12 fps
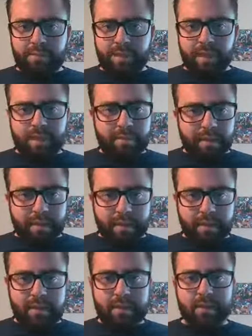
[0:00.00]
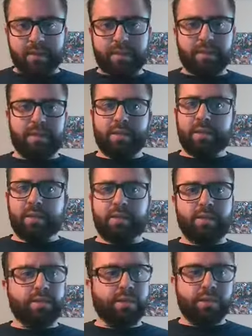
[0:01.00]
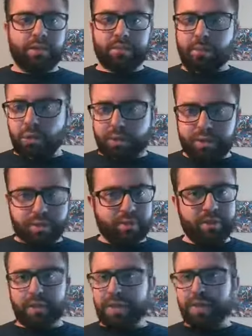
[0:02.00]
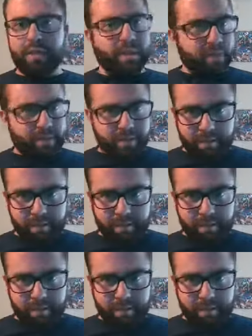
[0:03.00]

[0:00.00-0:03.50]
happen at Epcot uh, in the early, early mornings or the late, late, late,